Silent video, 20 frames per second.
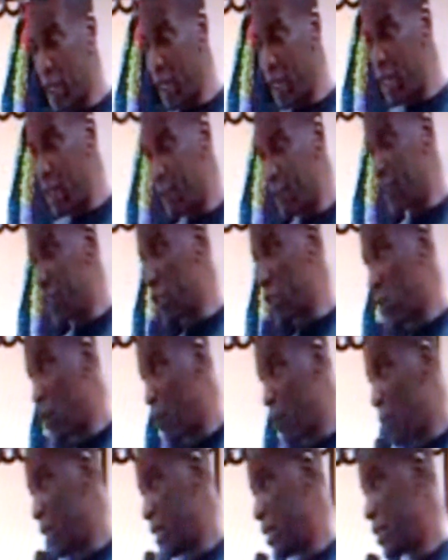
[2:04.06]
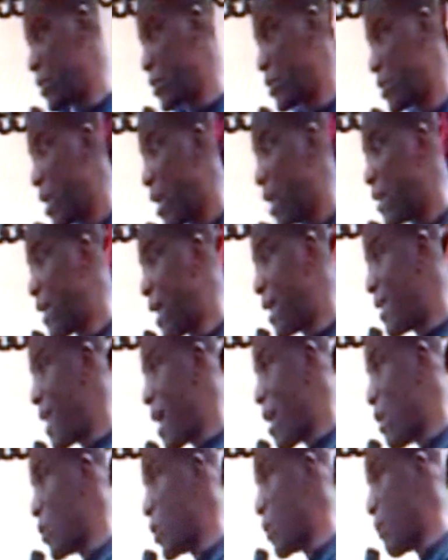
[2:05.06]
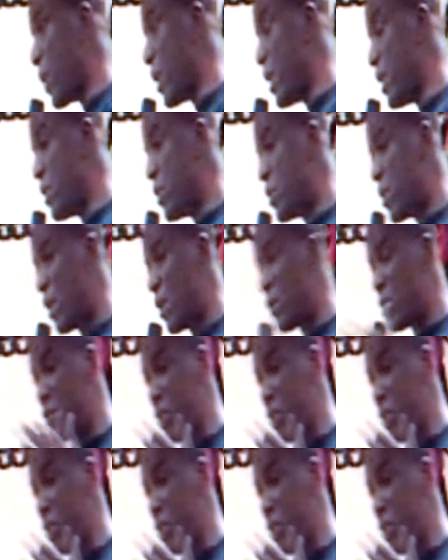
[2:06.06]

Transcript: They left it to the police. They allowed the police